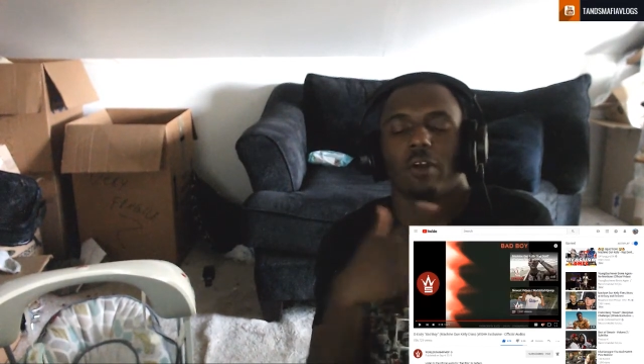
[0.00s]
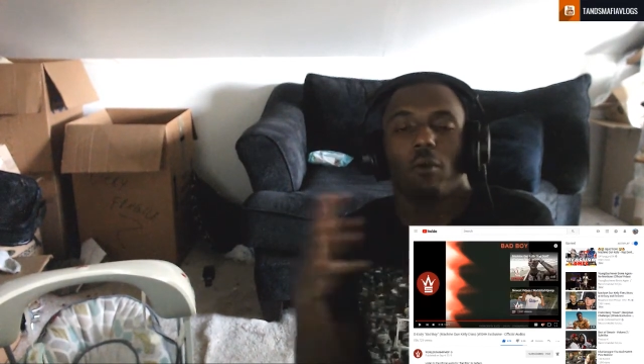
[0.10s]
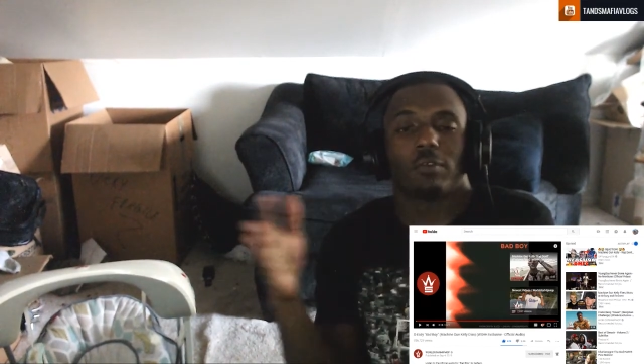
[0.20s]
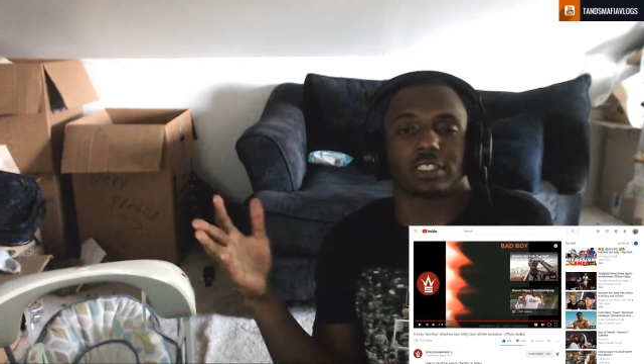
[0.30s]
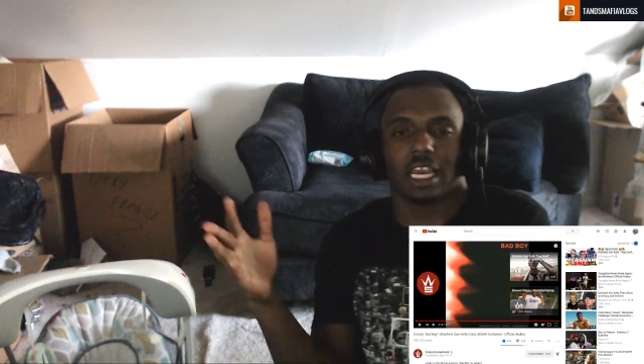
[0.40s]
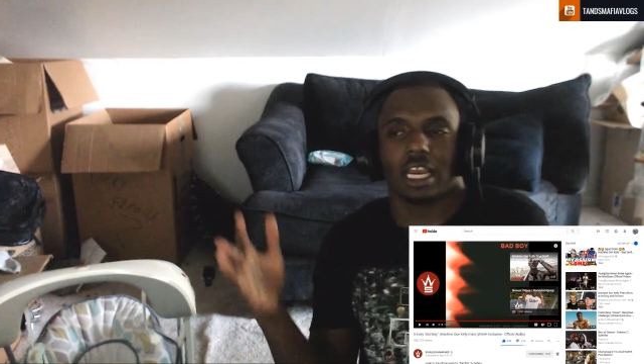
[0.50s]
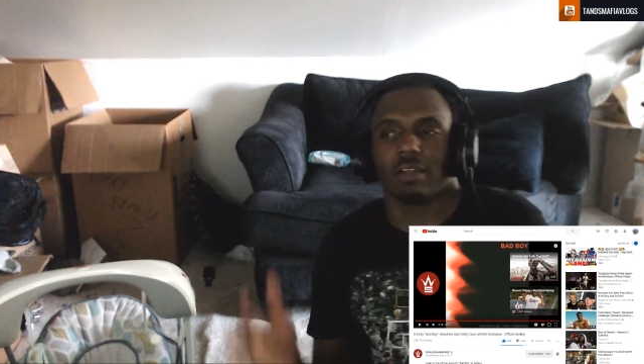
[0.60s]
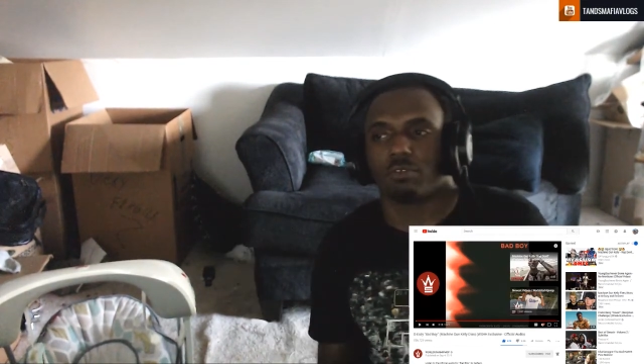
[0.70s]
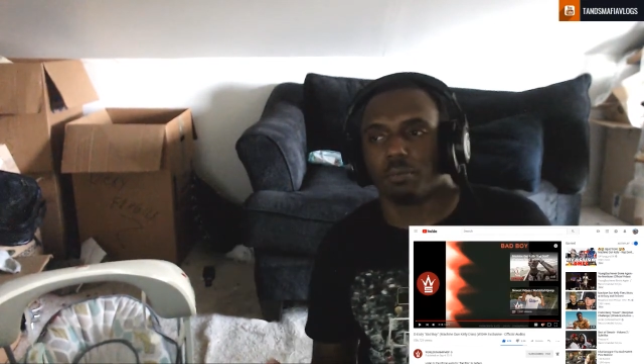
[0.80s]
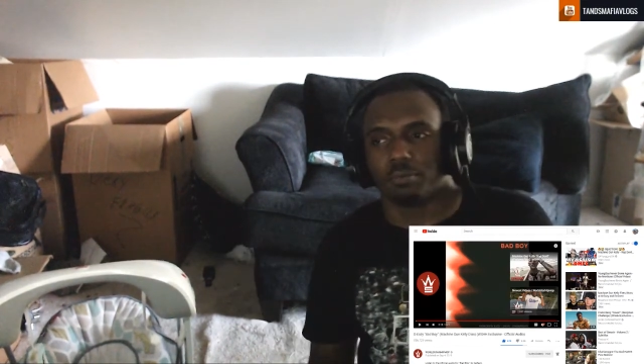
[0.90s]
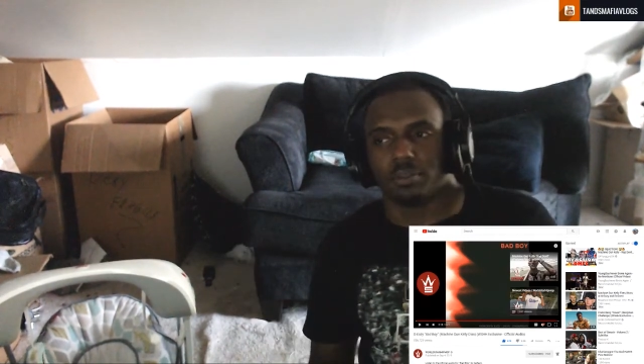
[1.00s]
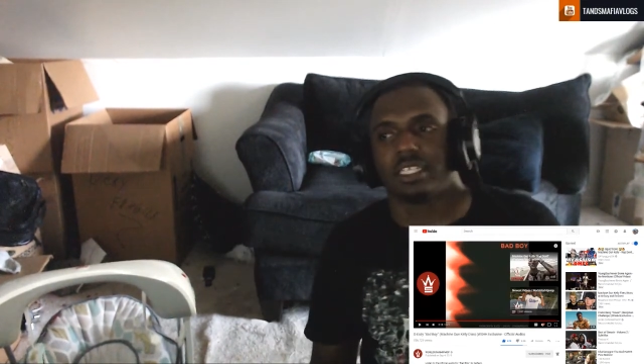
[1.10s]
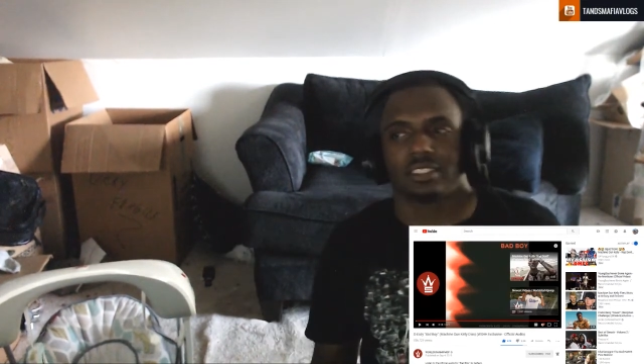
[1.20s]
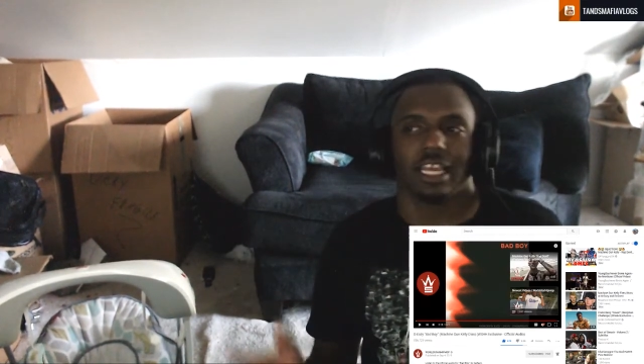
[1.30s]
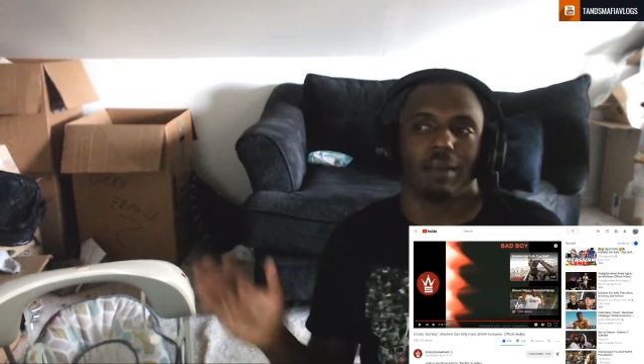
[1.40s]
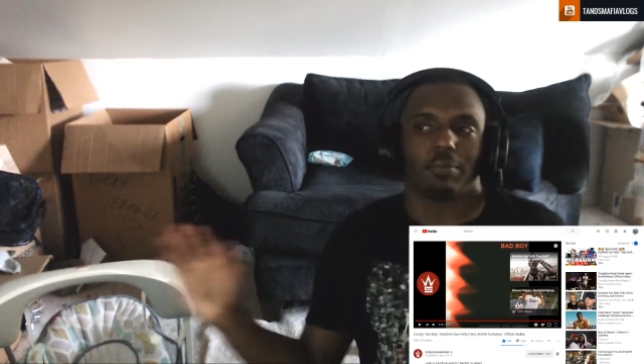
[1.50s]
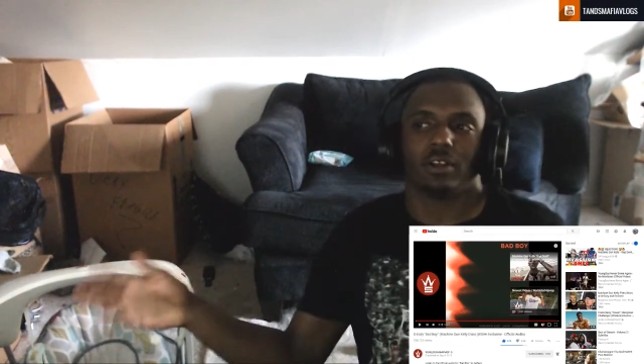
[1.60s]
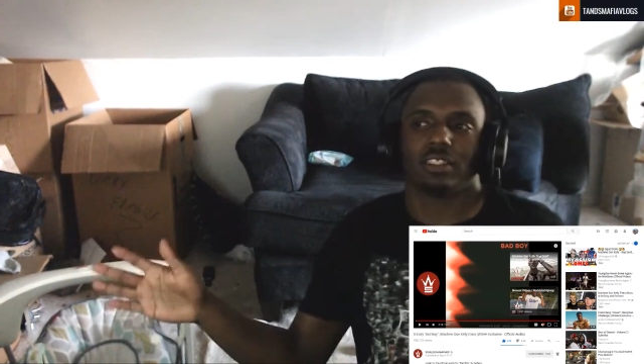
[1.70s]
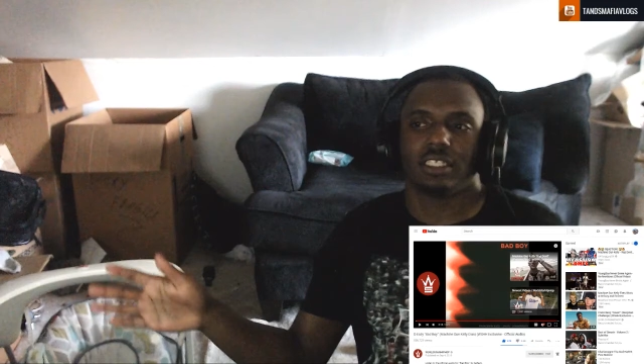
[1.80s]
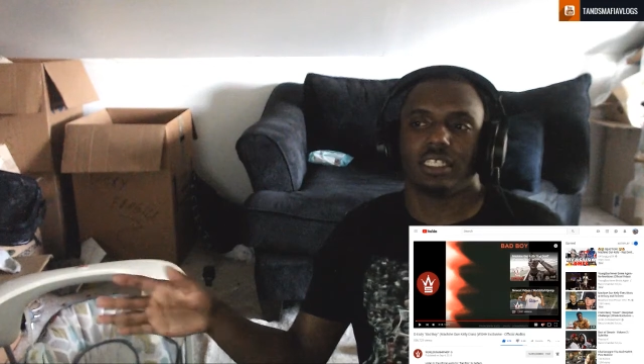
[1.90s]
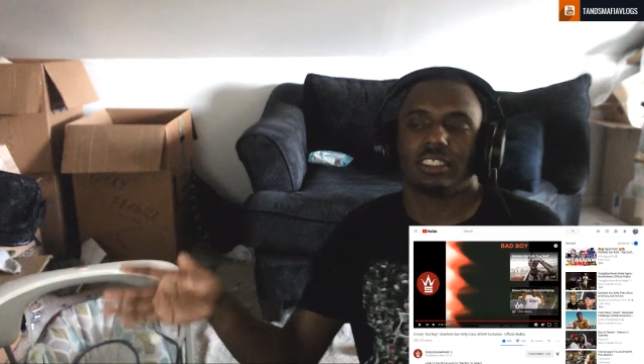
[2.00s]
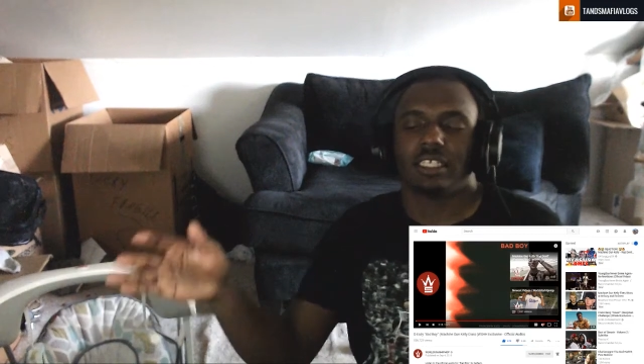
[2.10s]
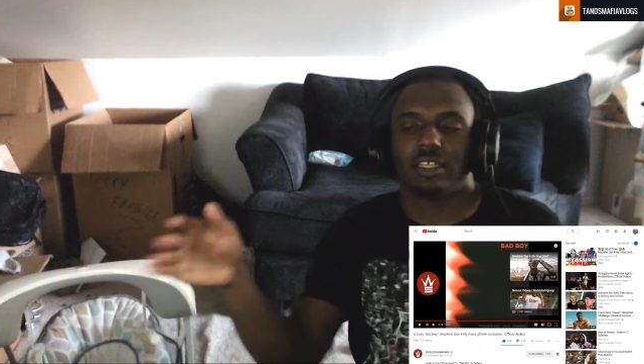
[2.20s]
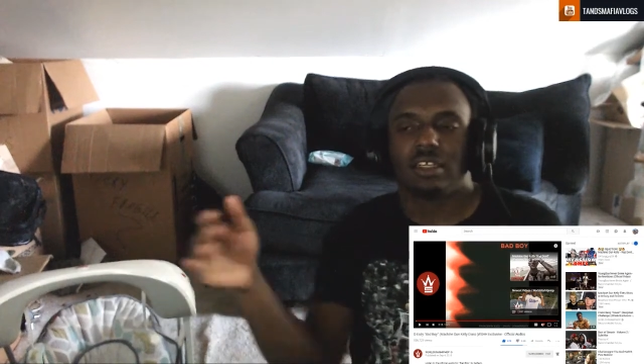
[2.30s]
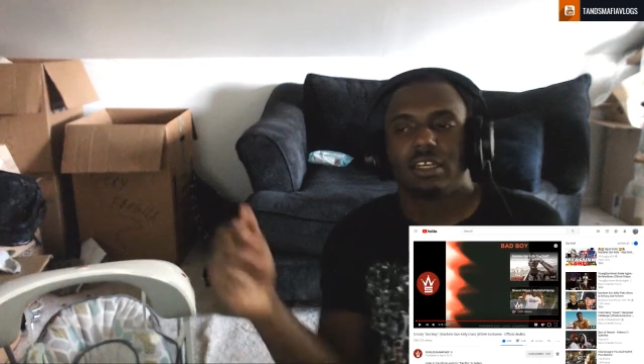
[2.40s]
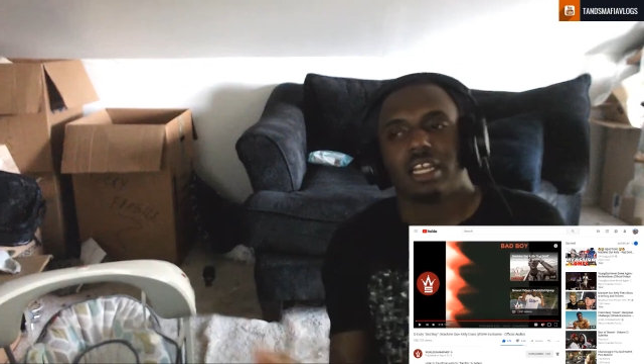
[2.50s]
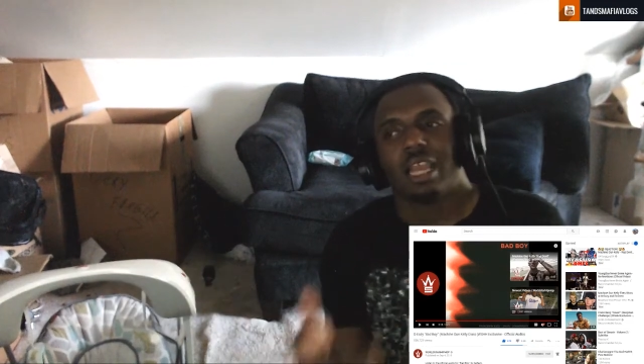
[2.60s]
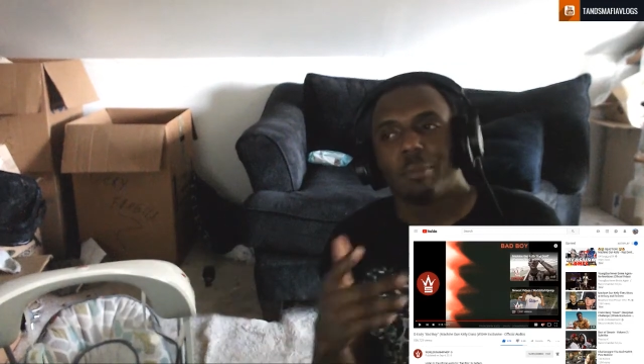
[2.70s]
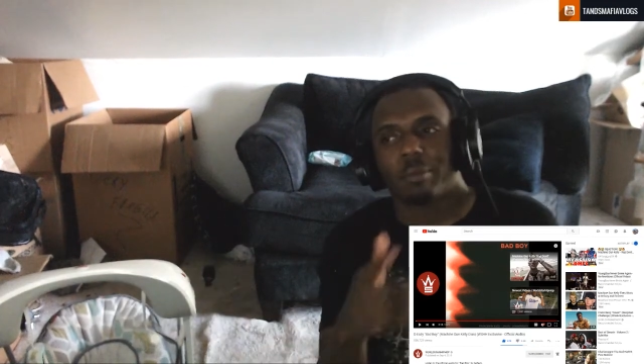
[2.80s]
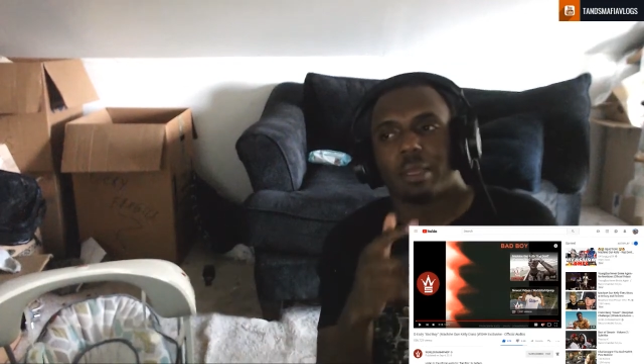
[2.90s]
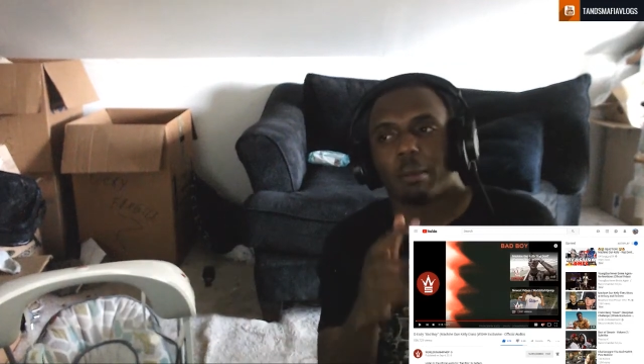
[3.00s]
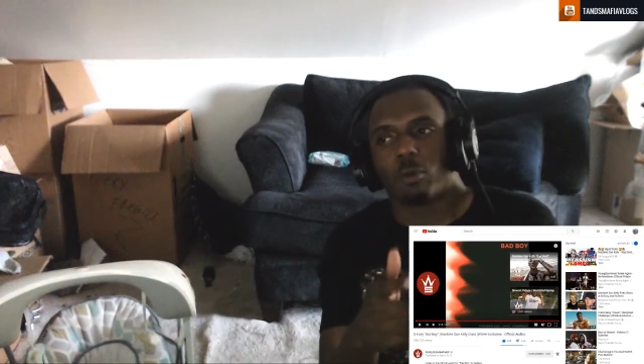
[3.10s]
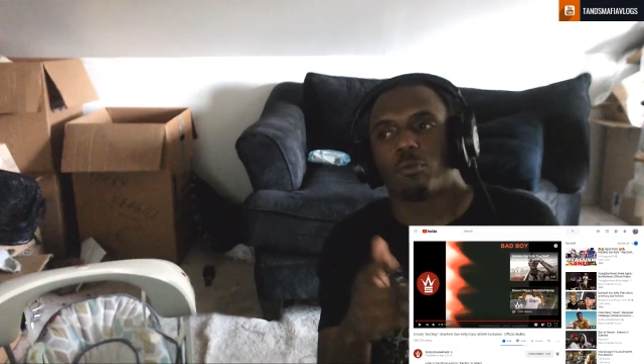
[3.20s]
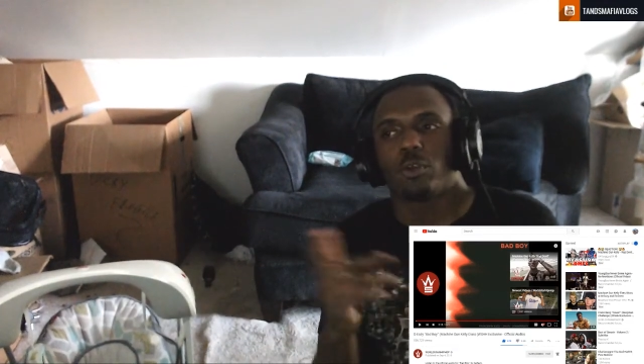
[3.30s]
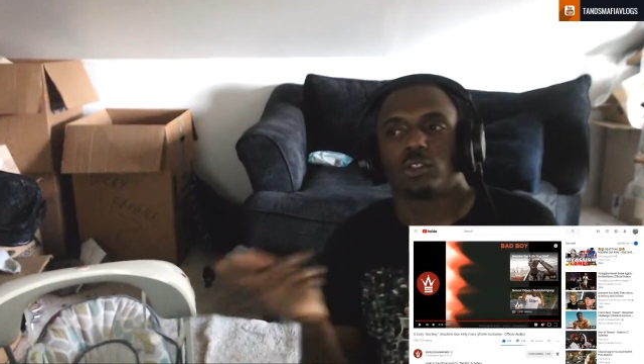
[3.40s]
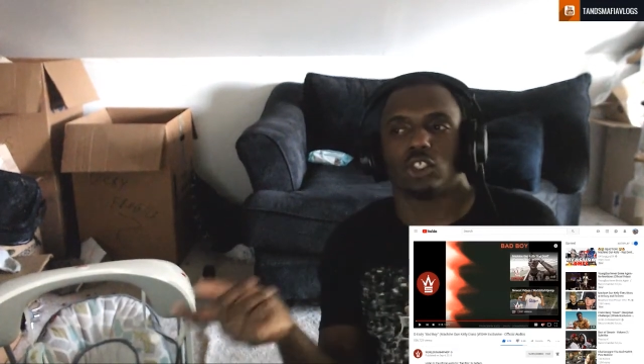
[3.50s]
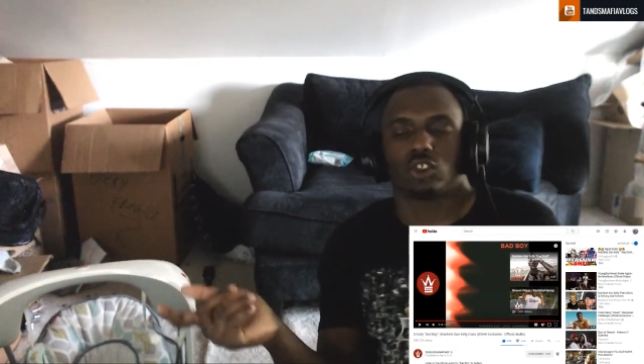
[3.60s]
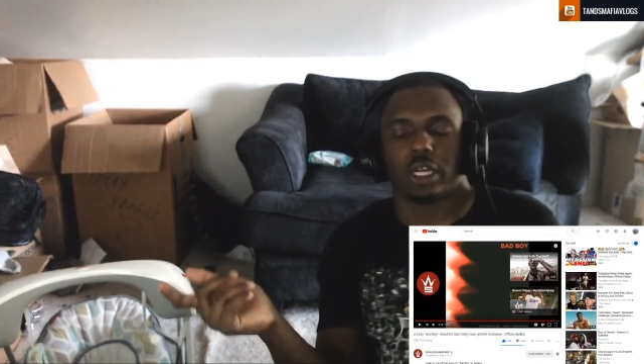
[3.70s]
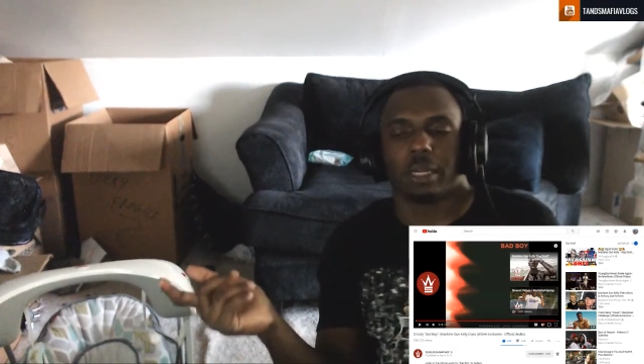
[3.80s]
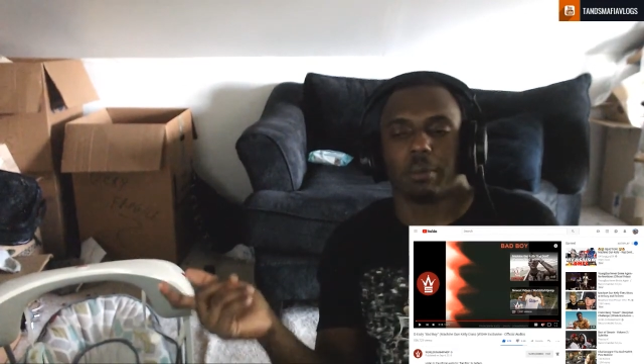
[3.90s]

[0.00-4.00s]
over time, from this gap on to this here, Eminem got more views than Drake.